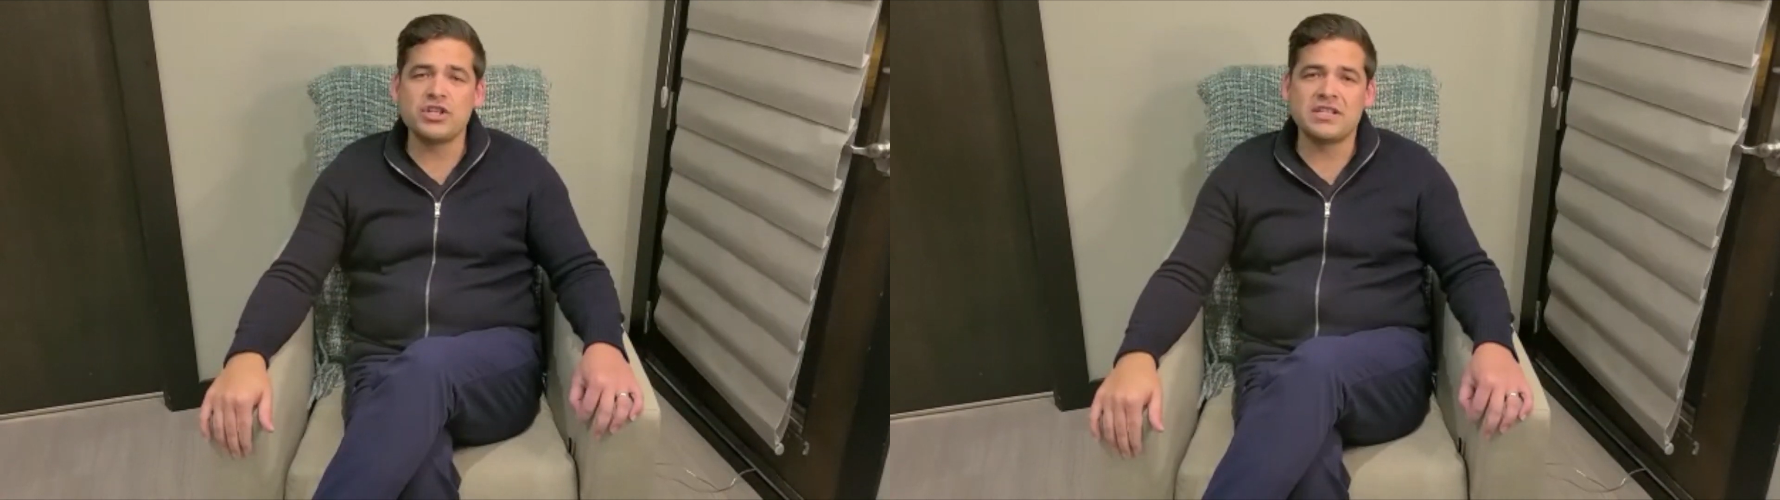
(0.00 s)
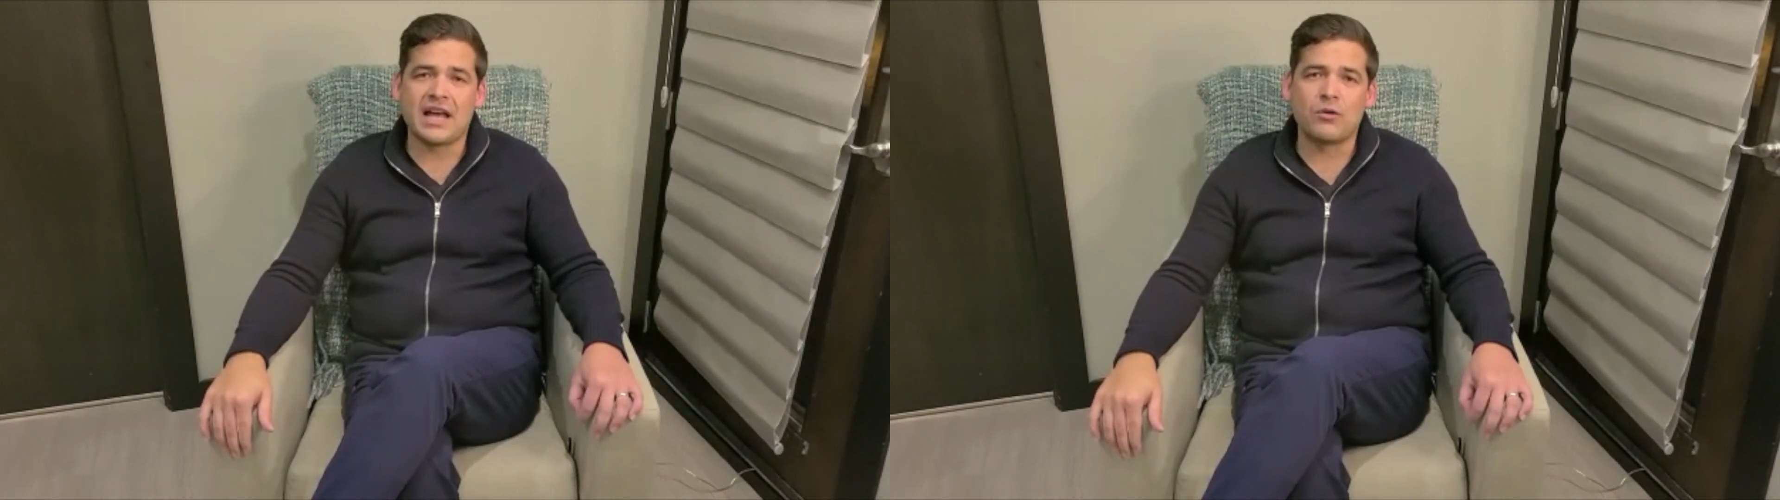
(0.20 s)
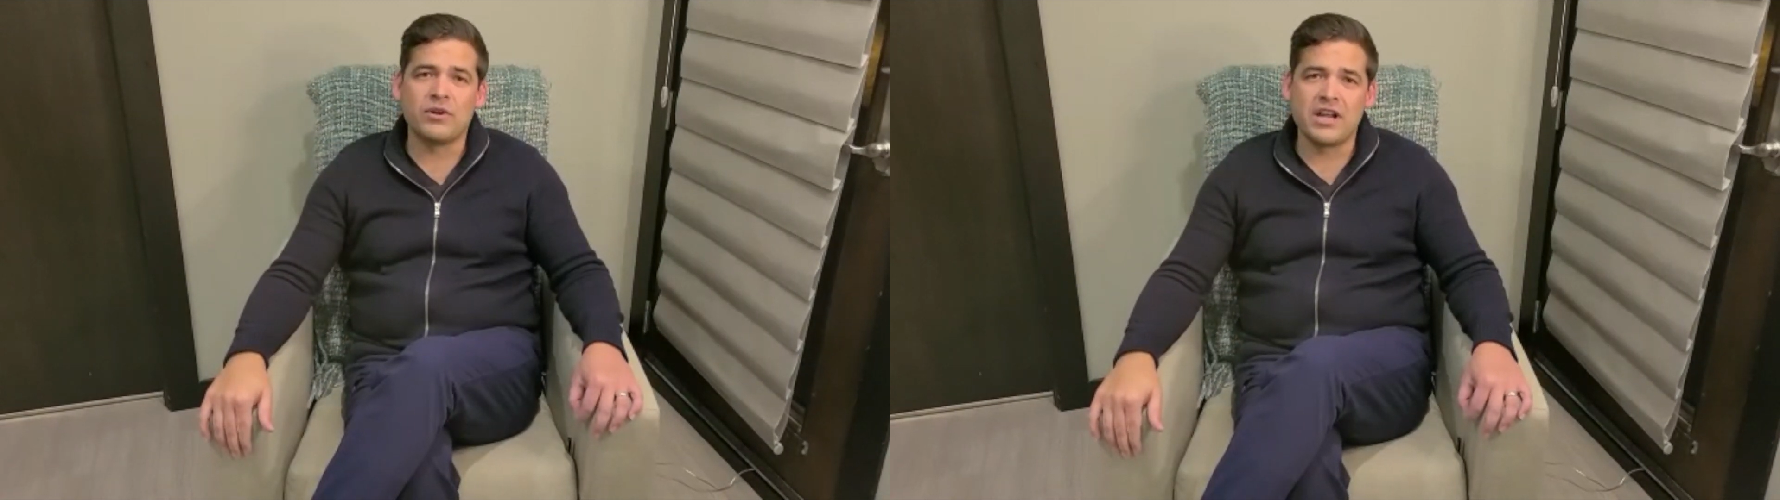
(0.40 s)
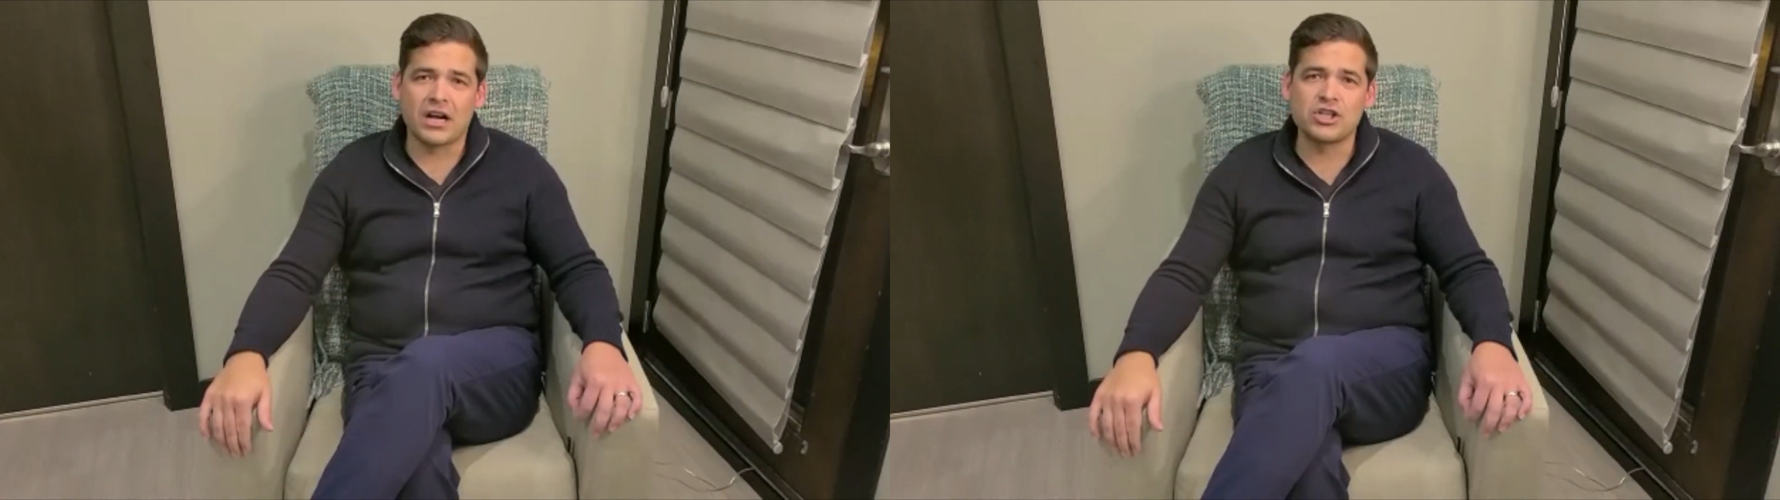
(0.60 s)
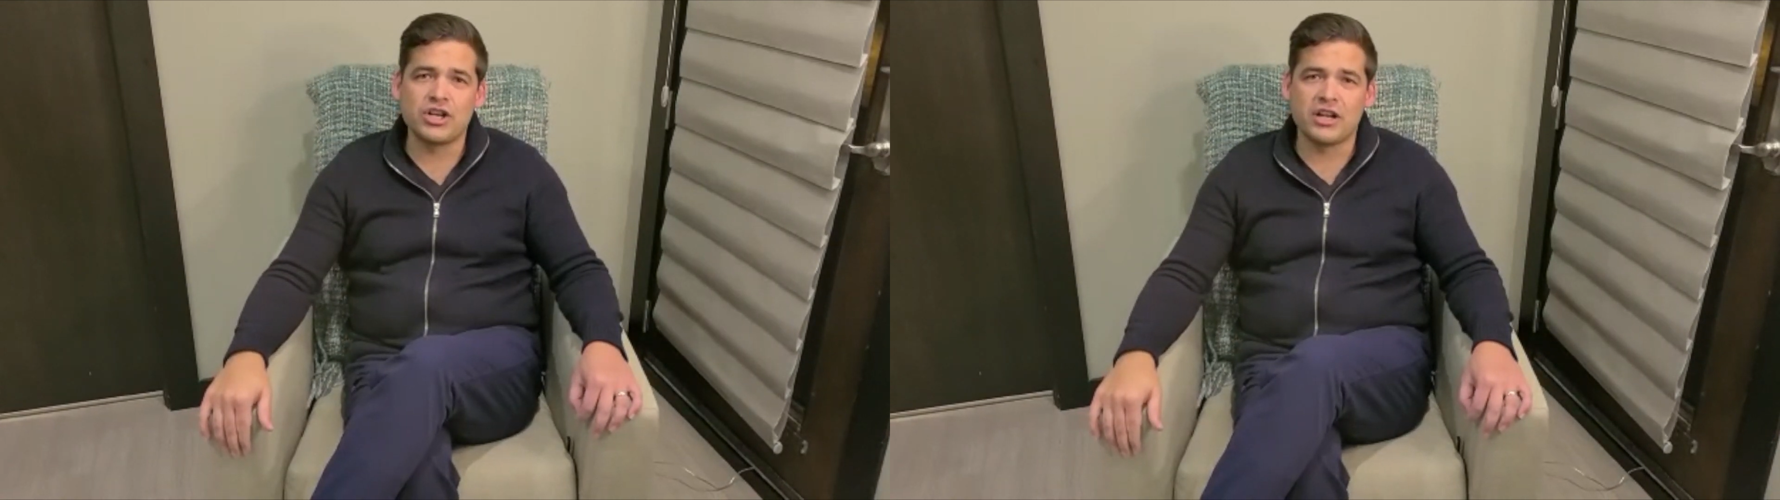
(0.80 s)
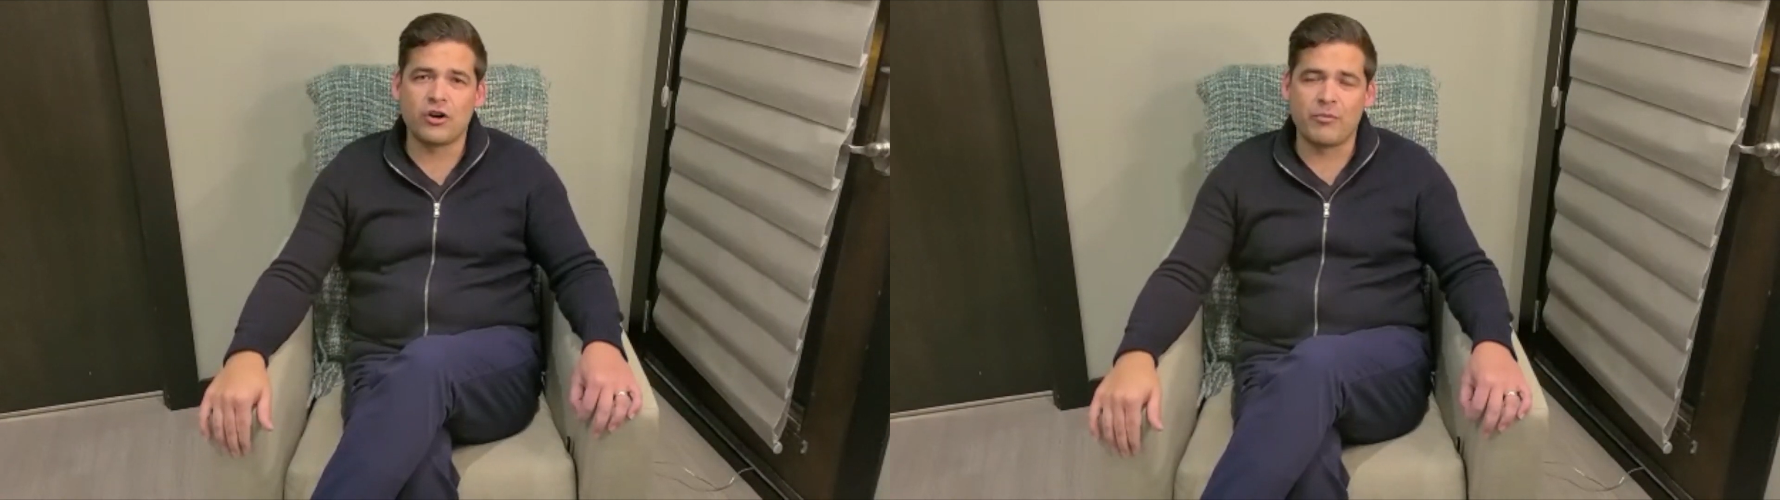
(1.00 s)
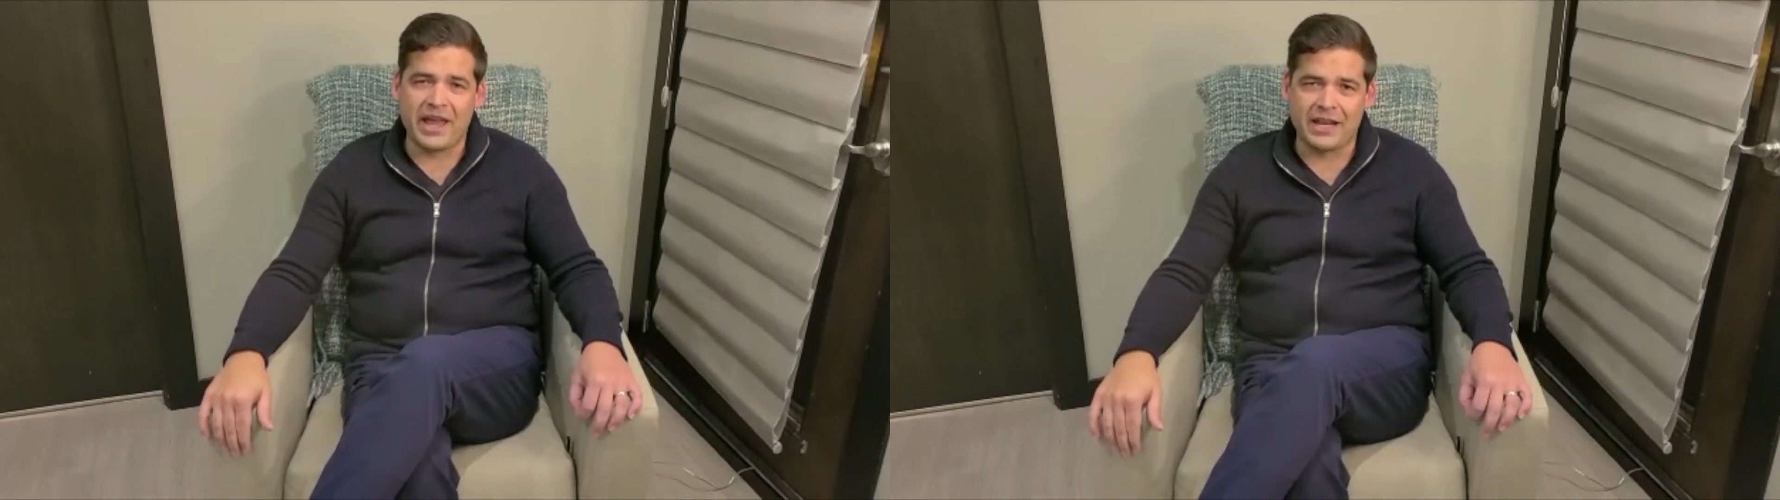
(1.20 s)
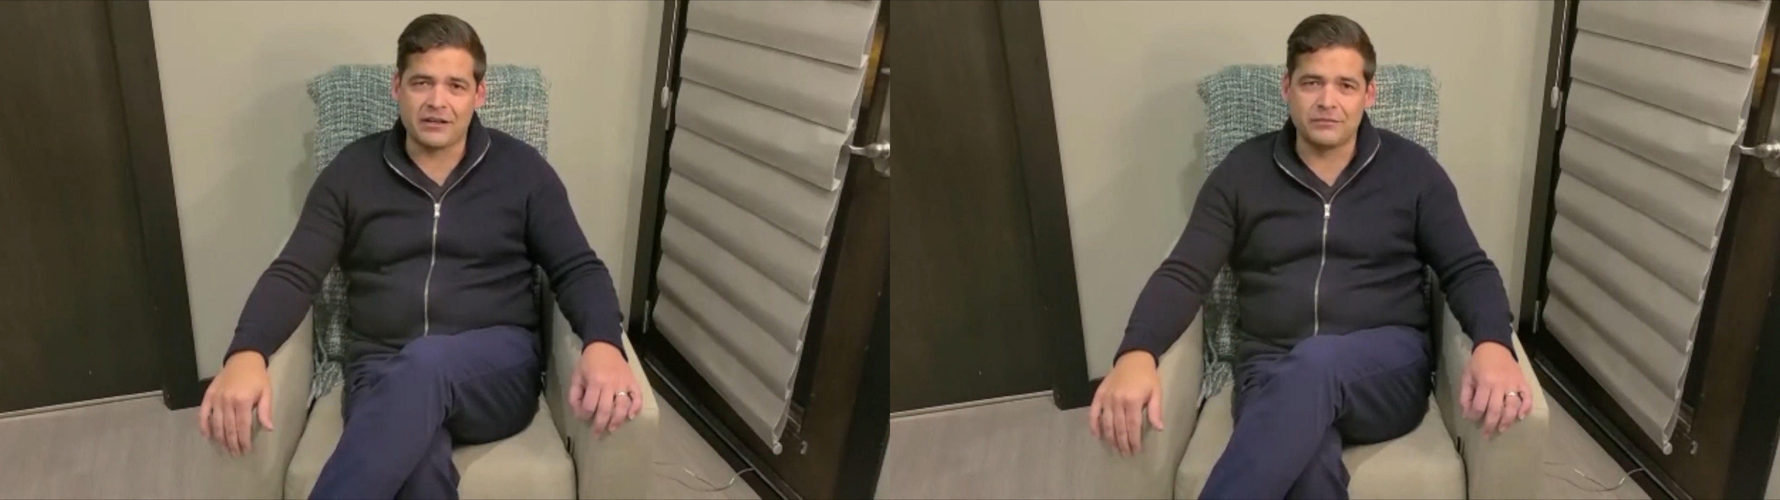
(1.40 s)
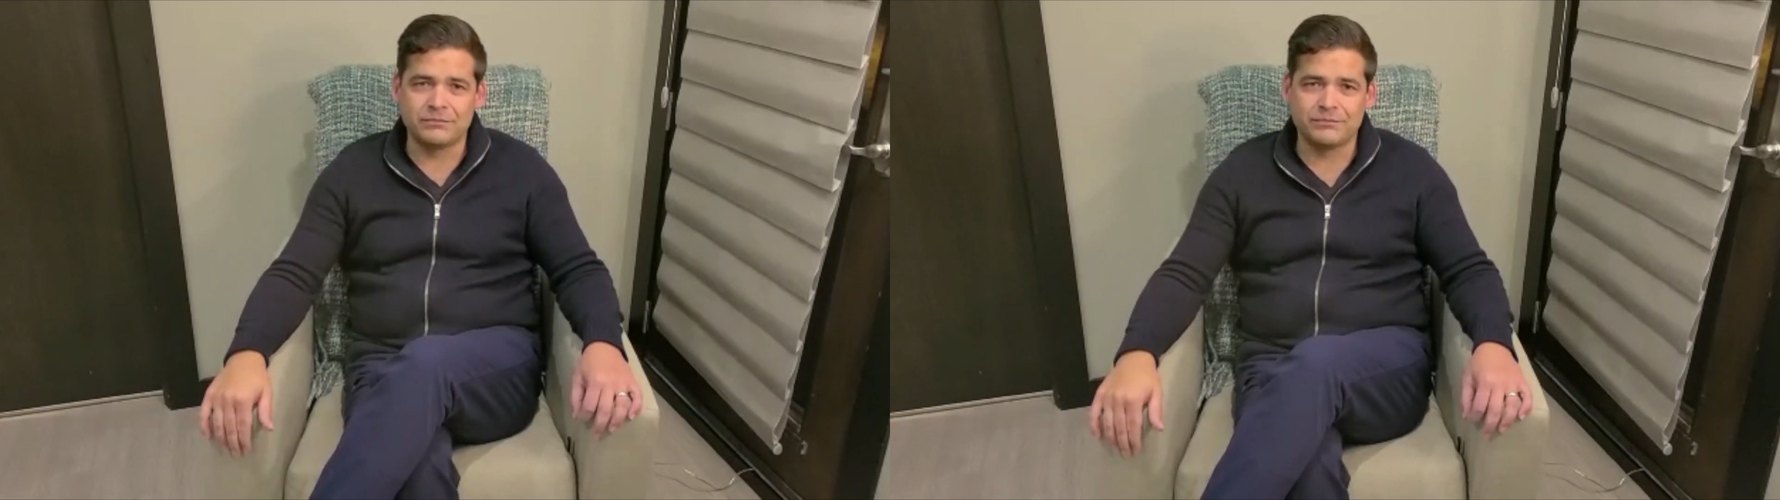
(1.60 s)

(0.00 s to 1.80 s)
she's had a reduction in her pain.